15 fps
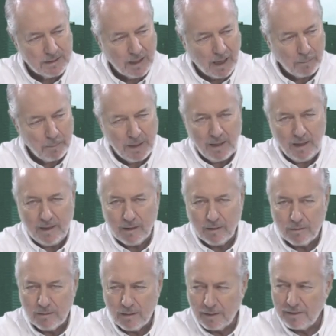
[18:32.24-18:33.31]

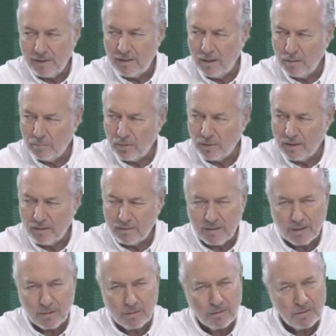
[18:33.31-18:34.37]
Abilio, hace tiempo que no
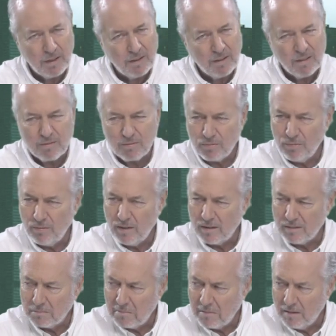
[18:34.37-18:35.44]
tengo noticias
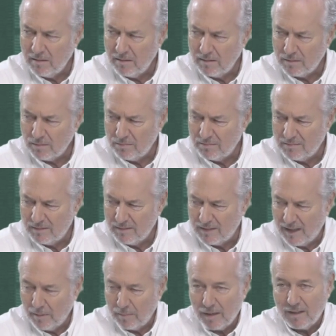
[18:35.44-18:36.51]
suyas.
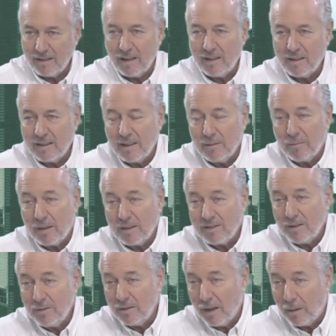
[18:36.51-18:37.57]
¿Qué habrá
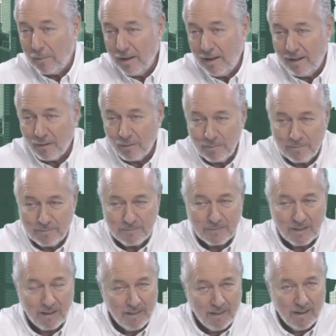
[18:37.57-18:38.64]
sido de Abilio?
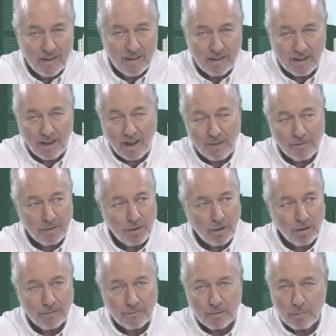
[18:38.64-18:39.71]
Yeah, I haven't
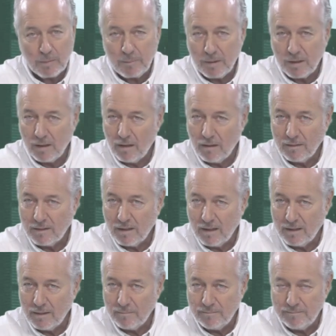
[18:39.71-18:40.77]
heard from him in a long
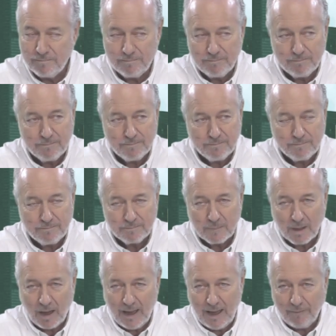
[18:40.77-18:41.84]
time.
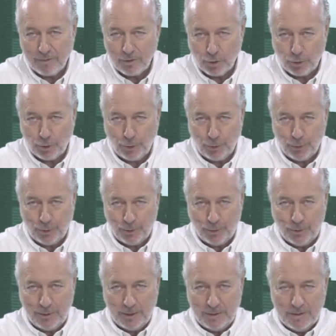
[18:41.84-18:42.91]
I haven't
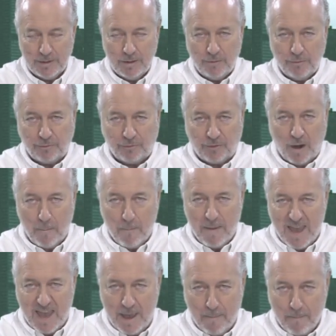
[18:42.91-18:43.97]
heard from
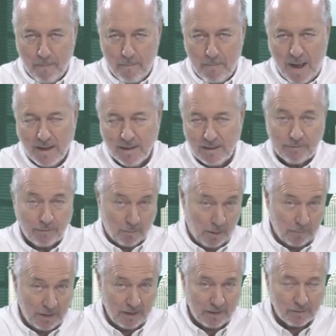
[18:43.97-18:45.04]
him, from
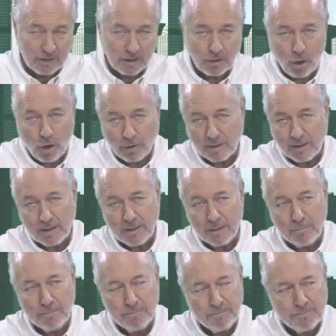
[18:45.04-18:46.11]
Abilio, in a long time.